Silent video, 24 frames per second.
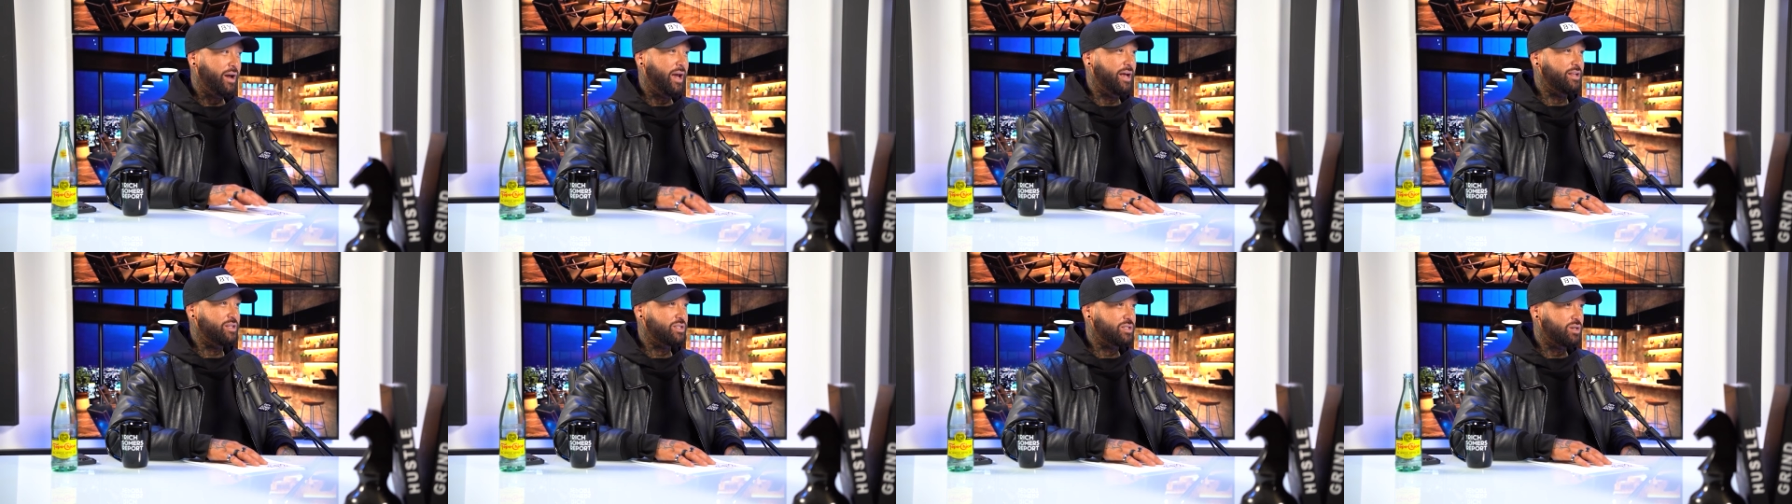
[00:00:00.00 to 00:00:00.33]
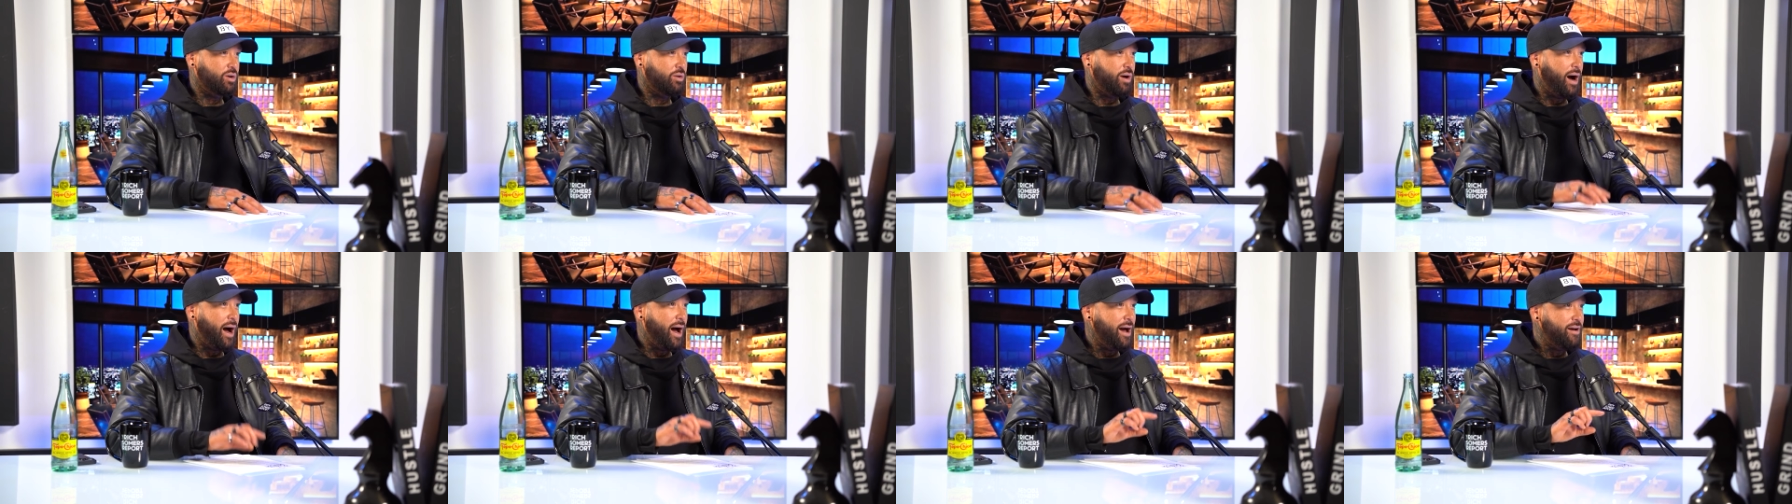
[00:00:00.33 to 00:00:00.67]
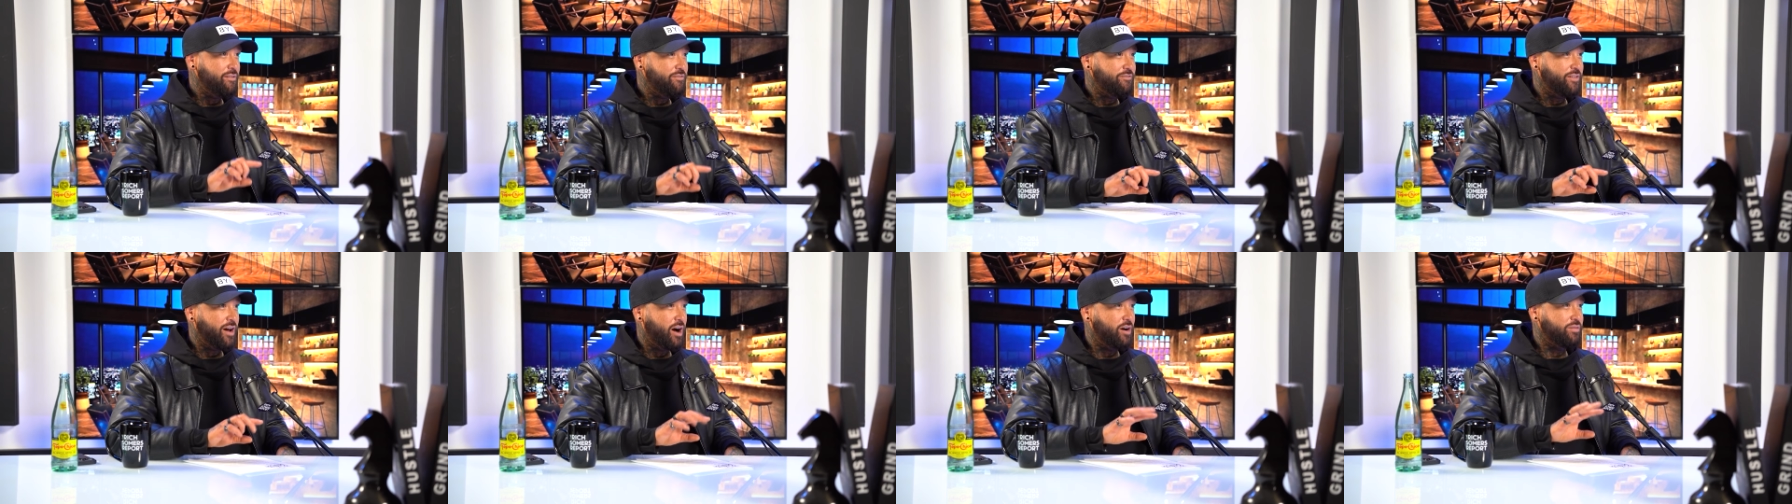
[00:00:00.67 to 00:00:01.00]
And so
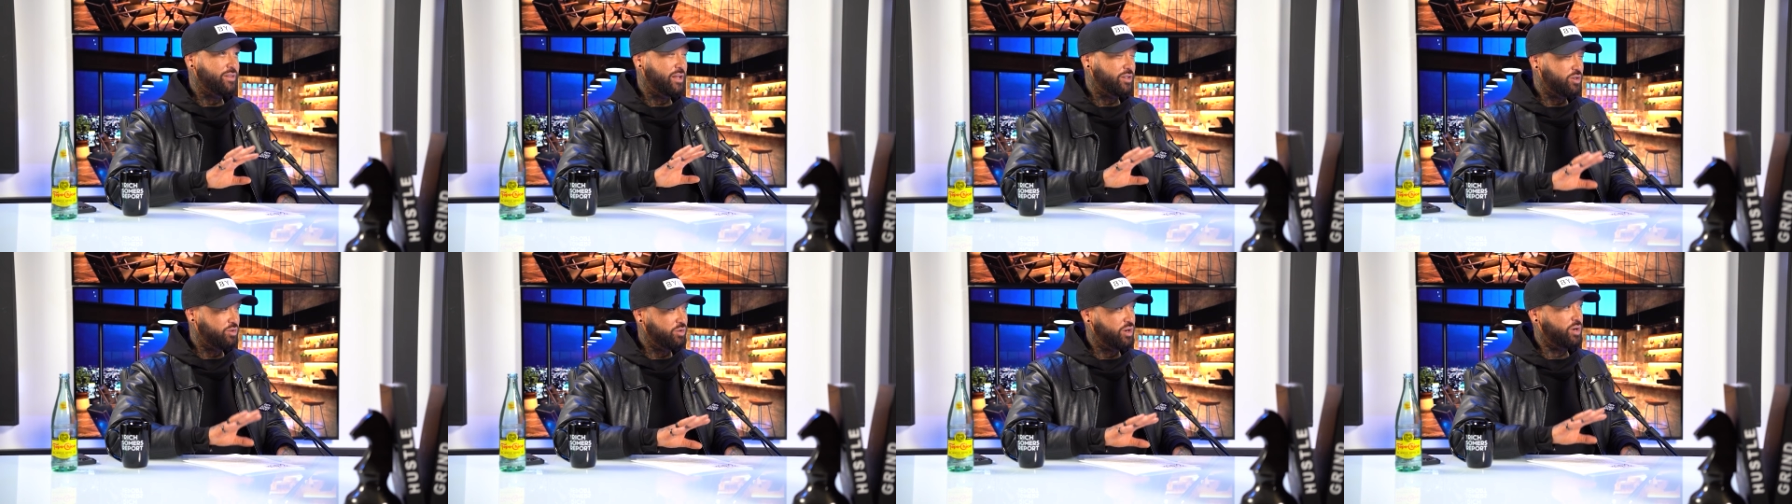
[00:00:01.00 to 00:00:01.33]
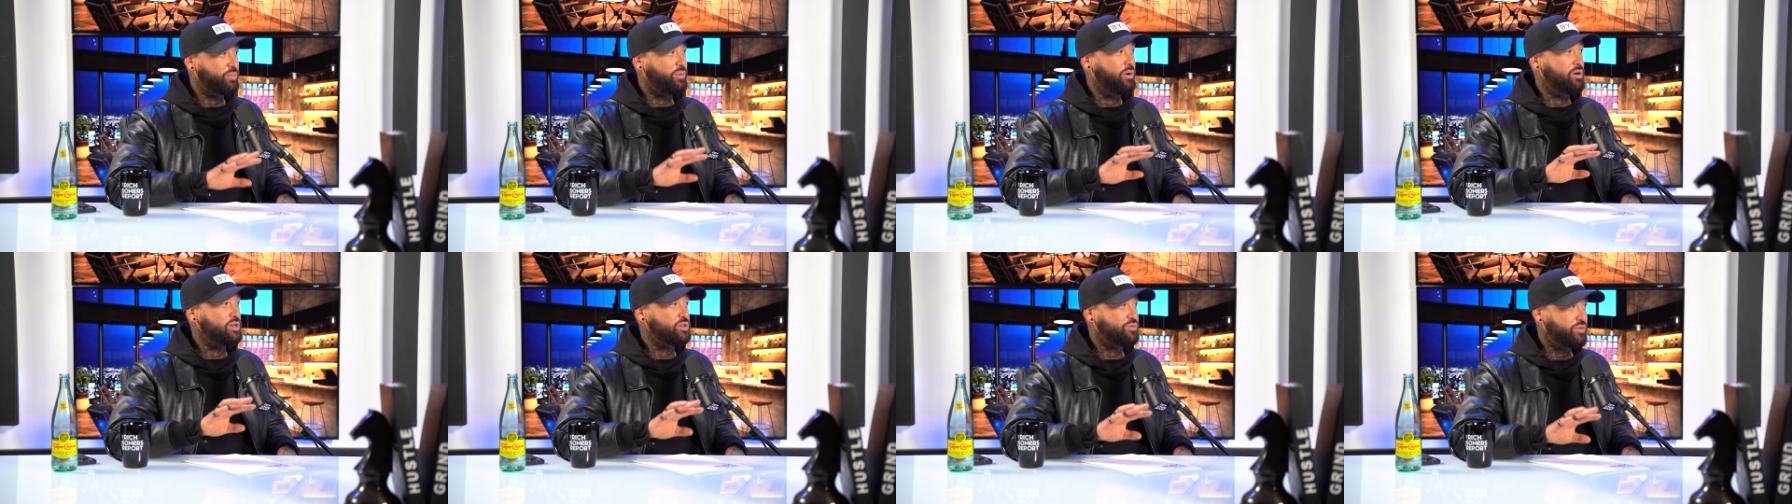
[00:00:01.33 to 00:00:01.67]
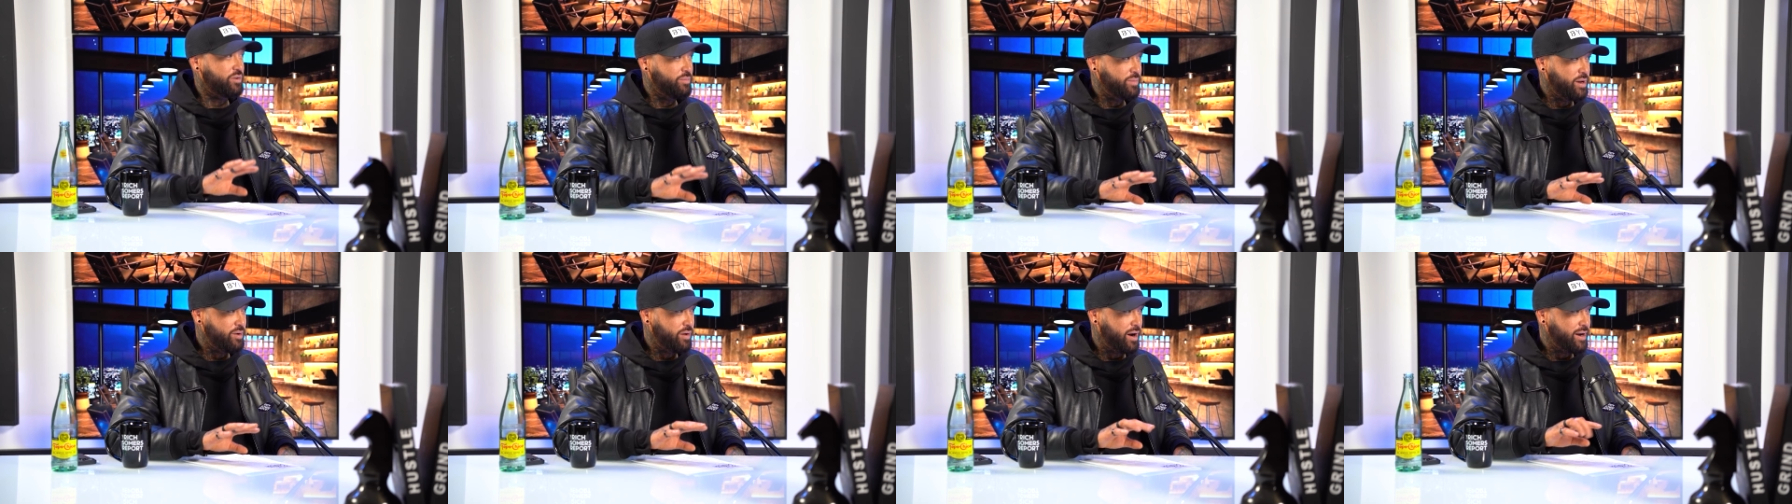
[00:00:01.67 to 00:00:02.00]
I've found that Twitter posts
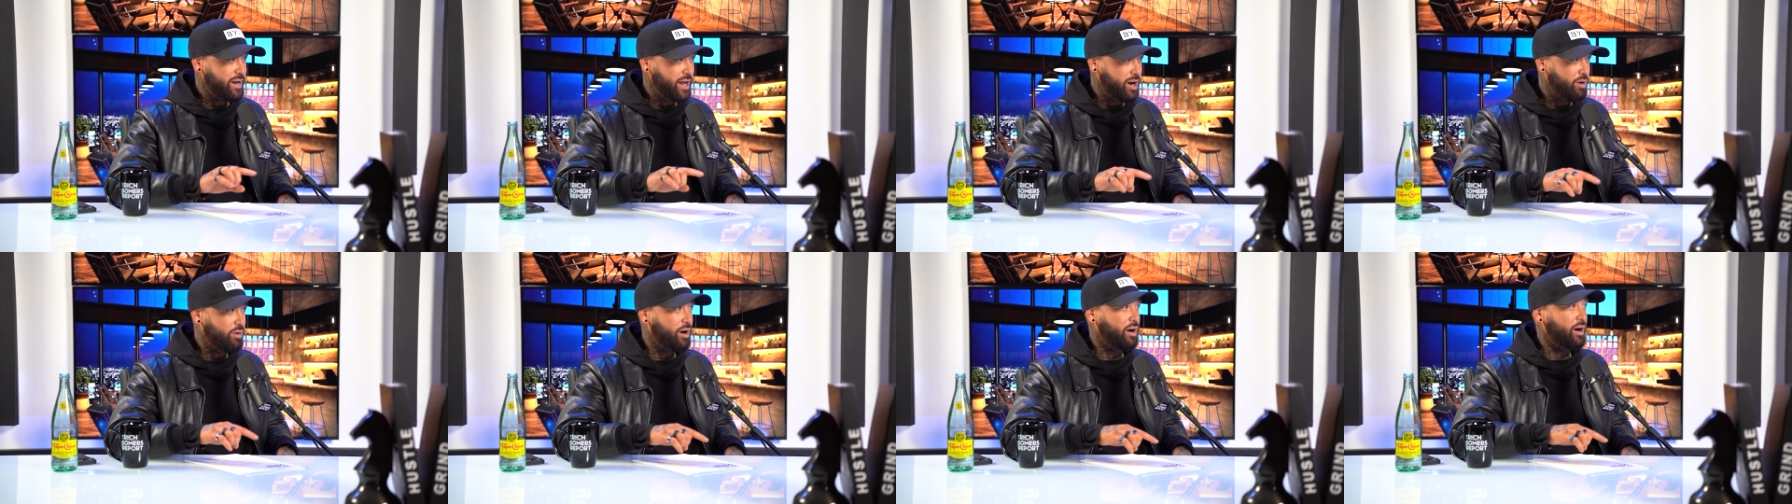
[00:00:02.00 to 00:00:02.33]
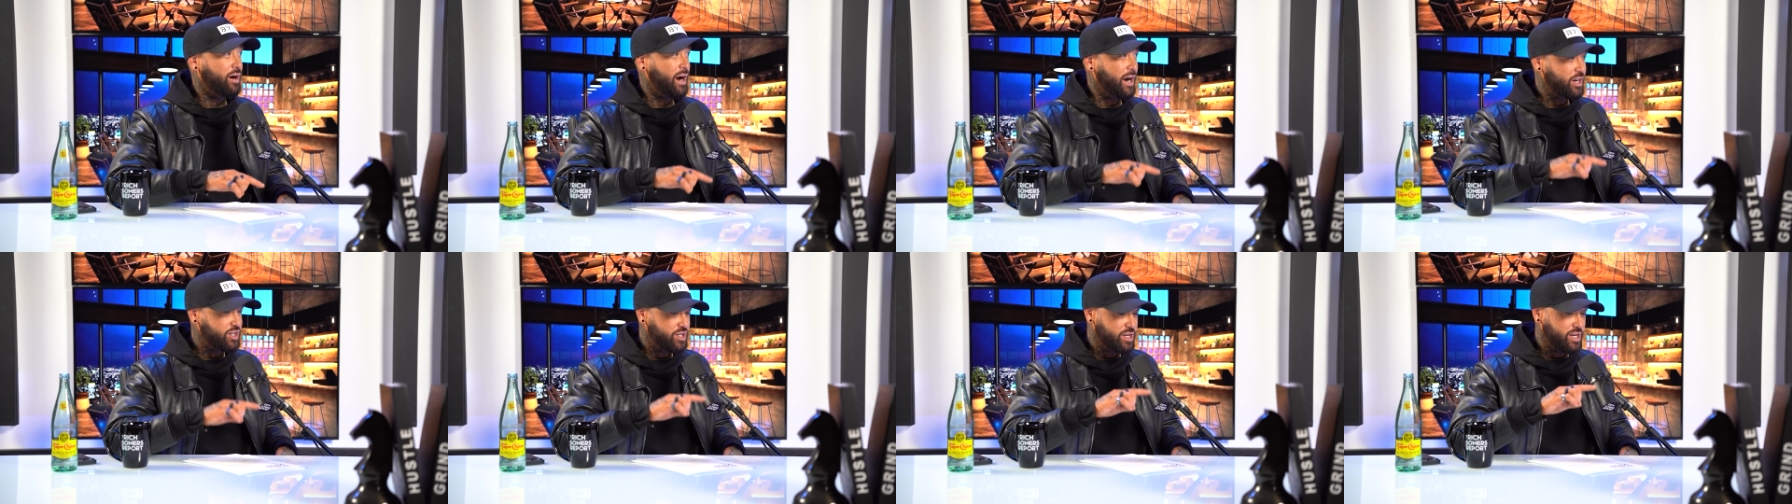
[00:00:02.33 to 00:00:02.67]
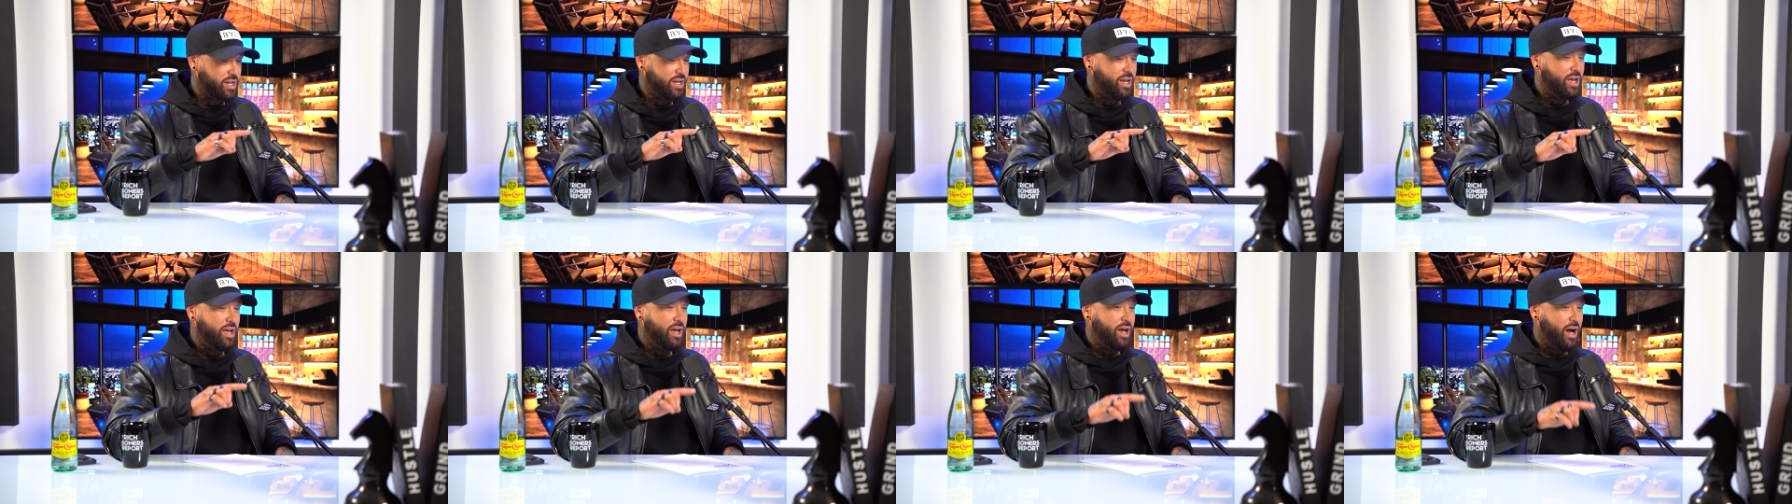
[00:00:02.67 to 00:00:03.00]
for me right now are
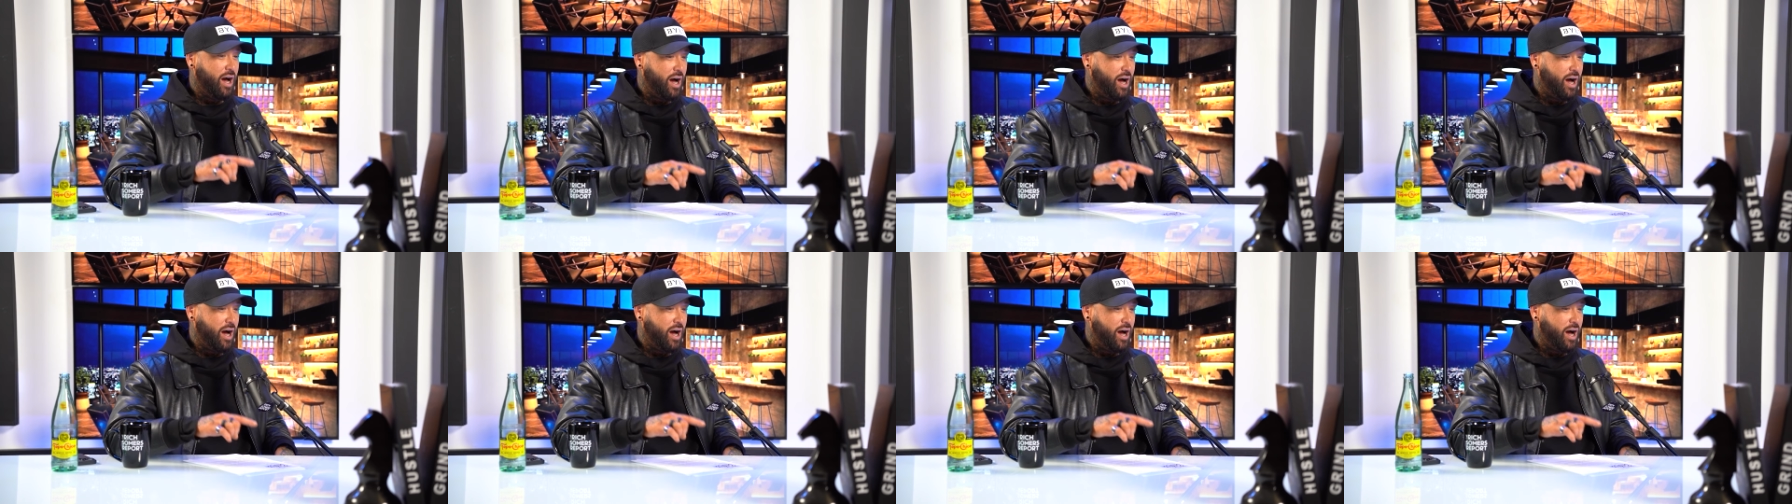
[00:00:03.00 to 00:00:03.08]
actually